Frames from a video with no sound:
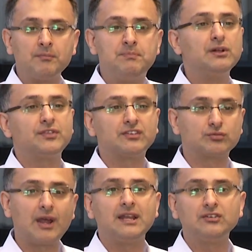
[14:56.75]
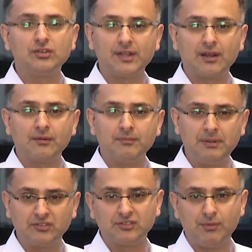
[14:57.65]
built this right into their
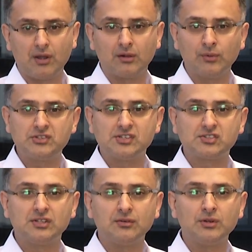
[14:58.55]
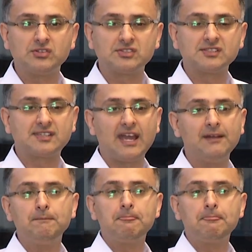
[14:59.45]
business model, which is to say,